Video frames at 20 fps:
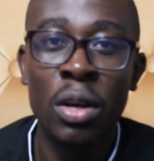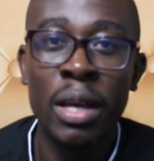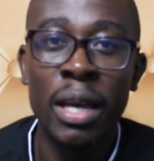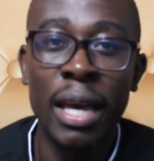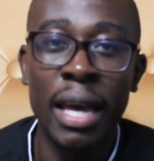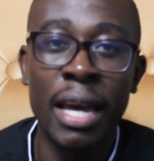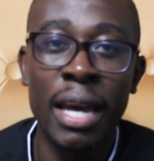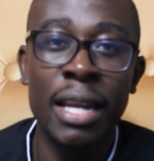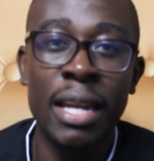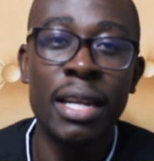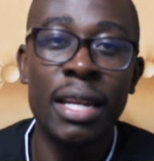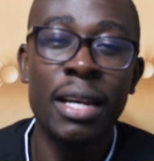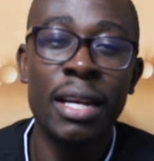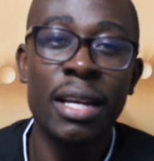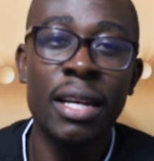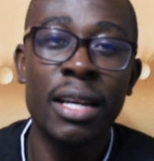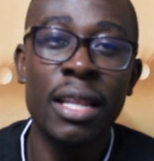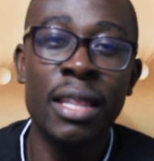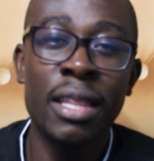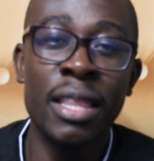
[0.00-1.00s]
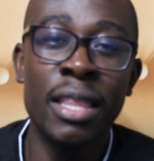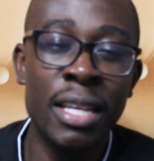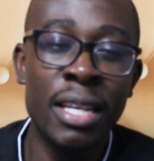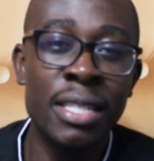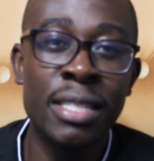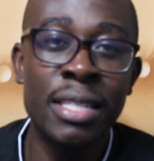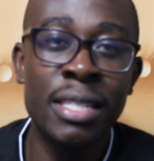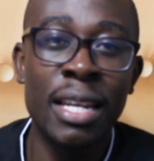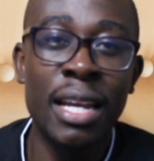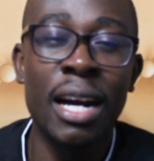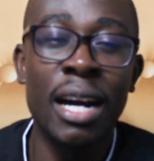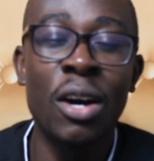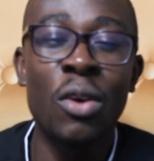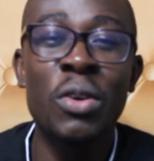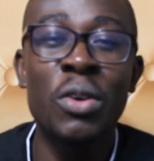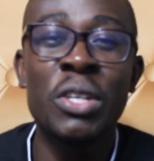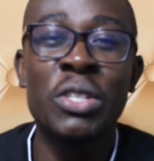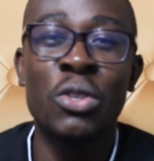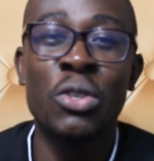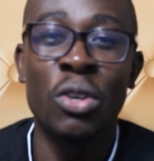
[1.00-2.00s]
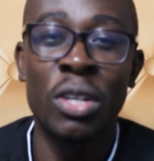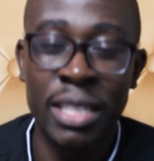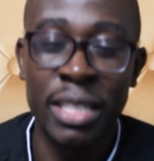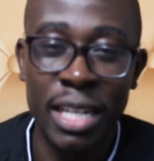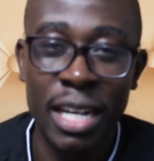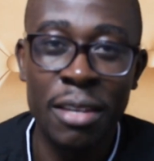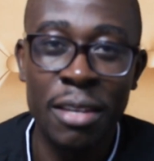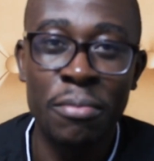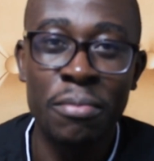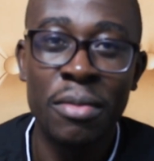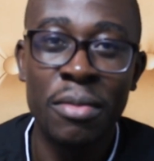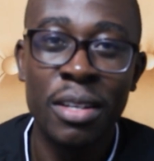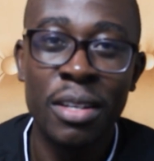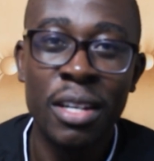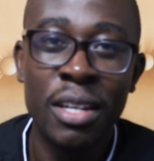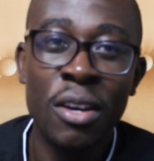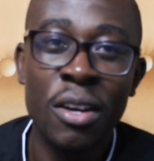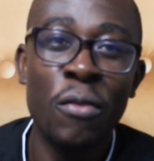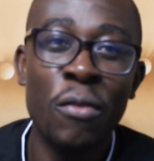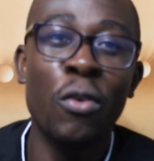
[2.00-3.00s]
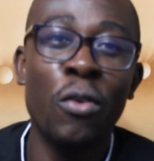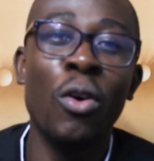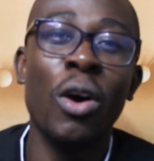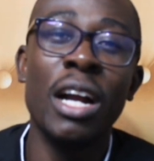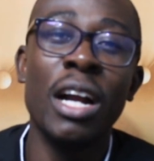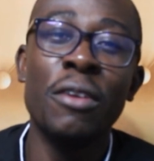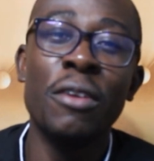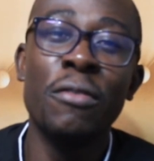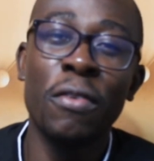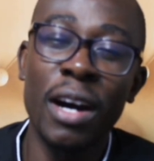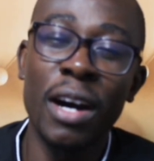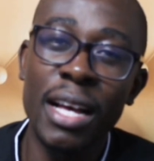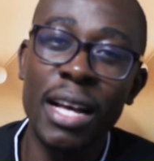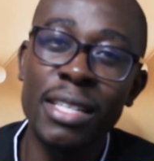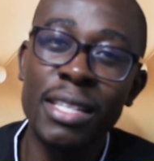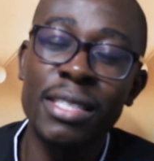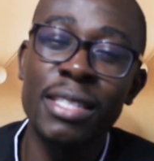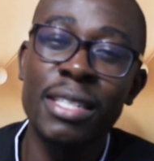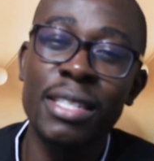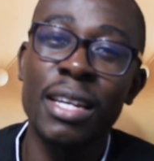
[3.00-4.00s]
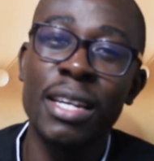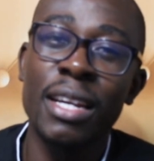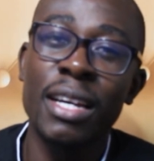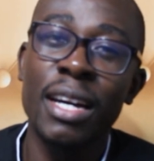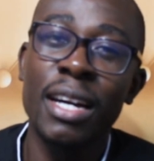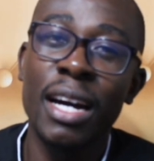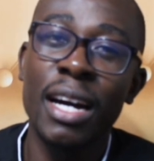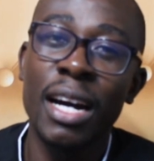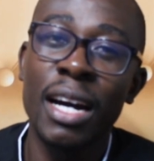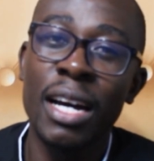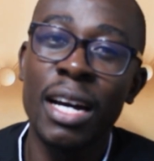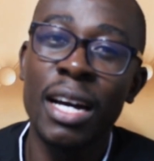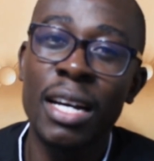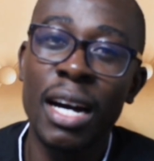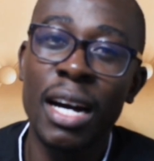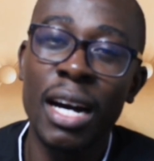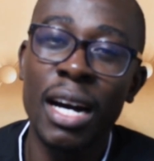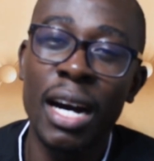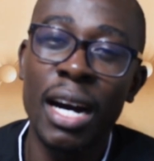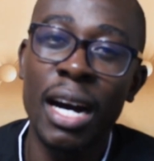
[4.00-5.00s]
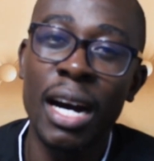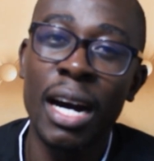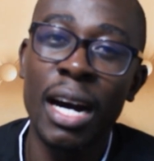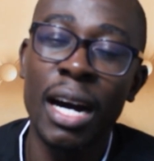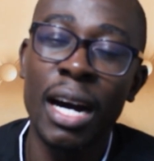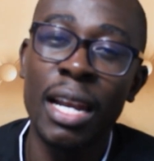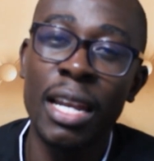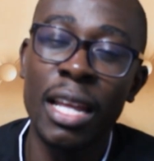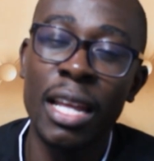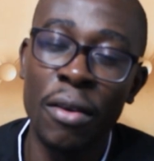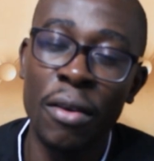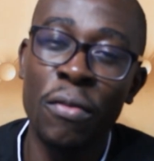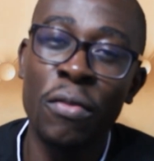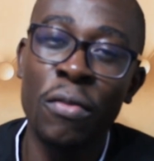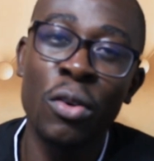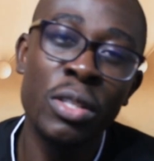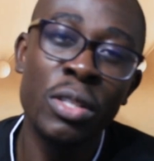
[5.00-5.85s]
And this now is your time. For advanced level